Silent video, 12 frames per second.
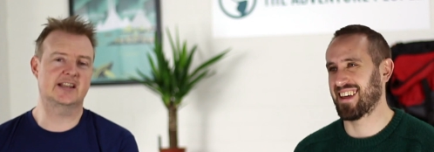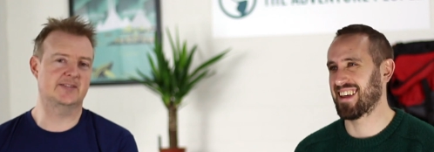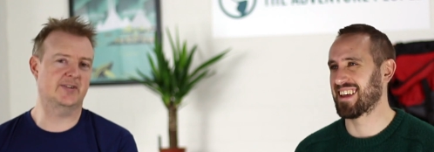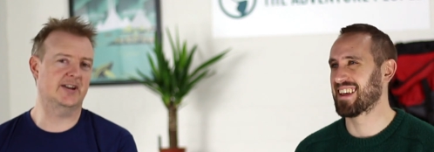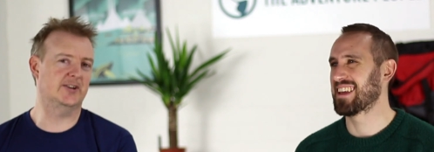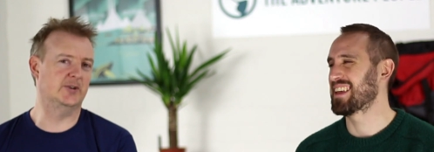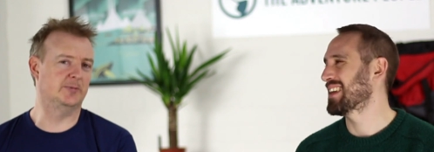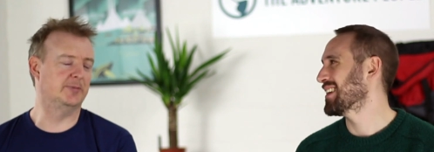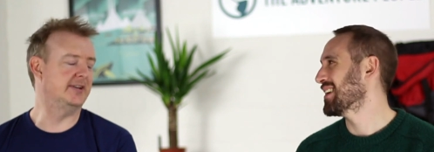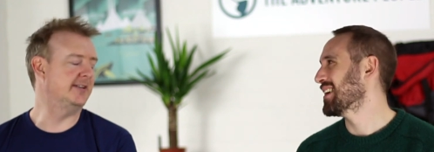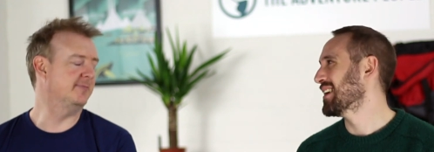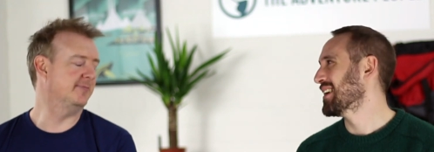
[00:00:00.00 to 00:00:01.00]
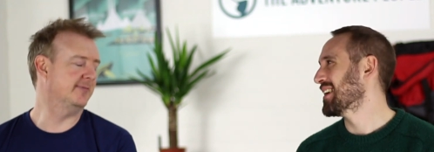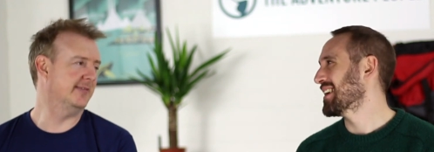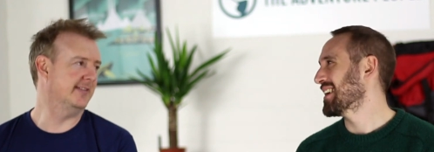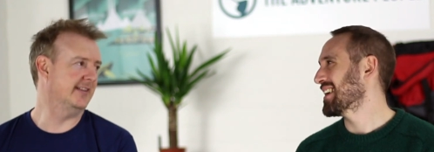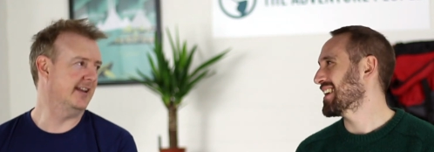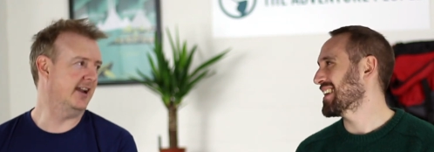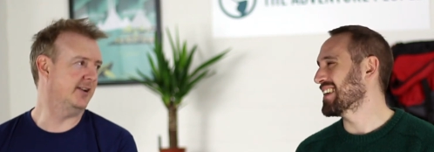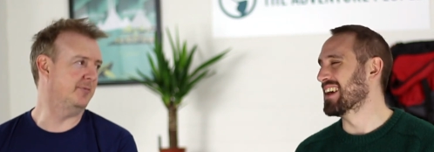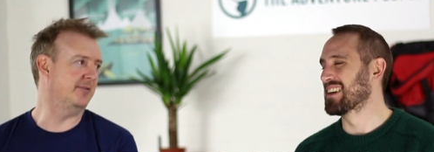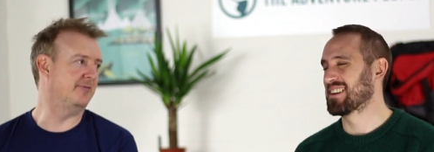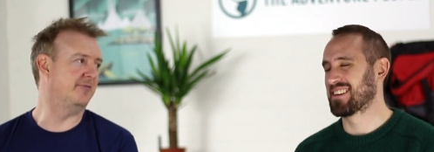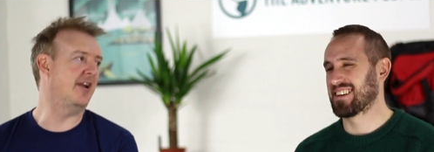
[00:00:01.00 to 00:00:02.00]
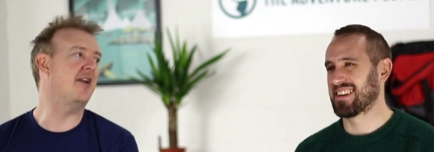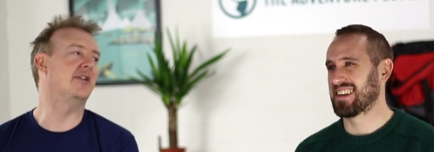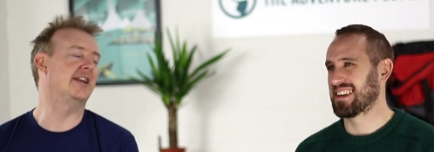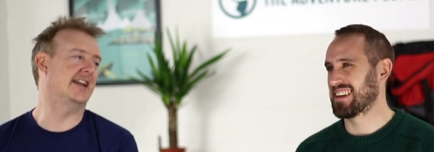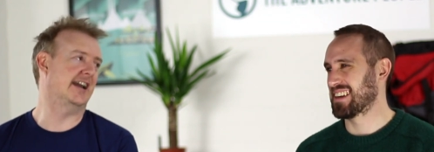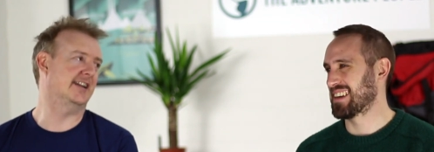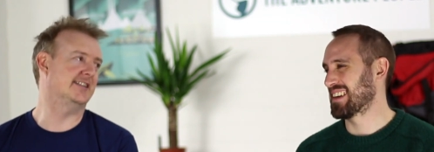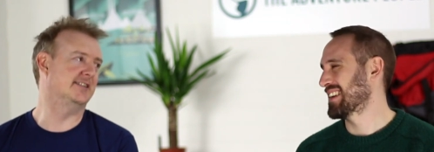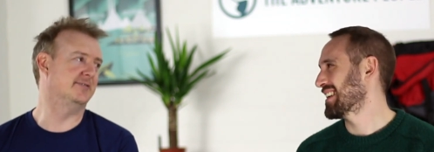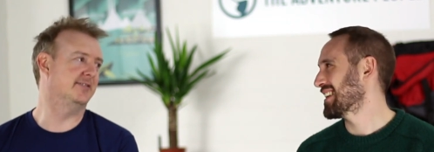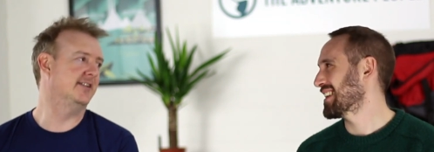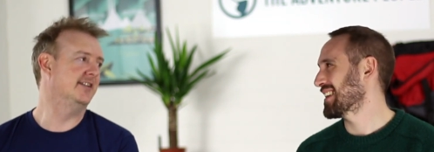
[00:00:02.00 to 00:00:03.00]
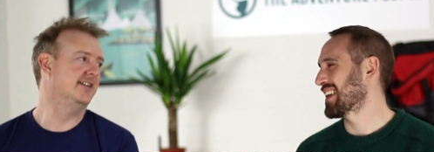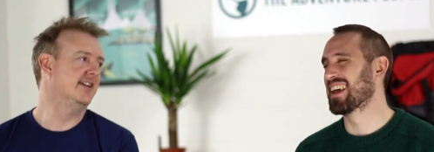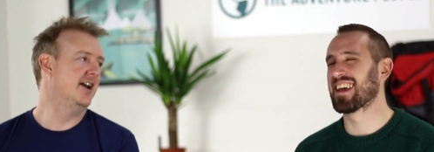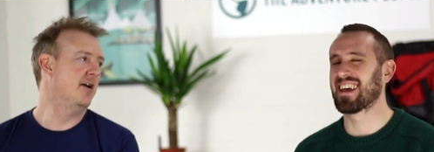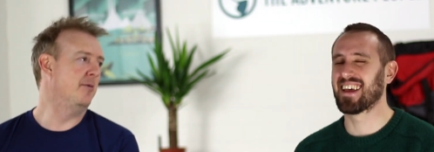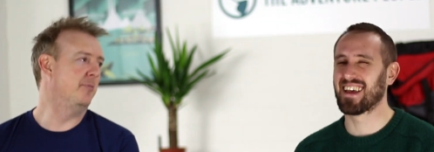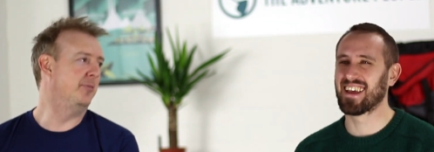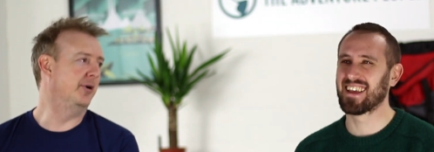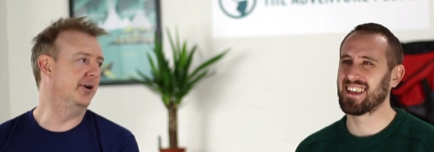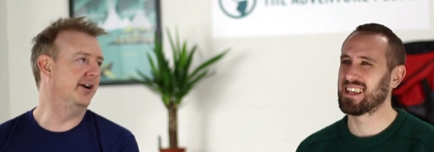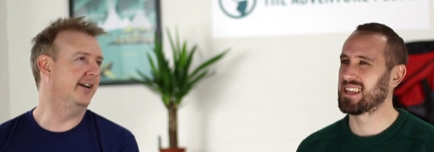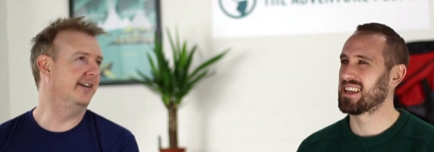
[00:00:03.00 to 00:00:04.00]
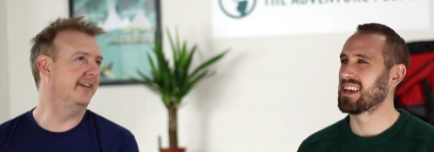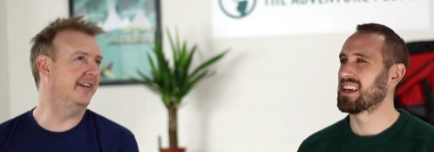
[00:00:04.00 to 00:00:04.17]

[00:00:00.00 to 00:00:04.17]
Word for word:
Speaker 1: active I could be. I could yeah. be very inactive. But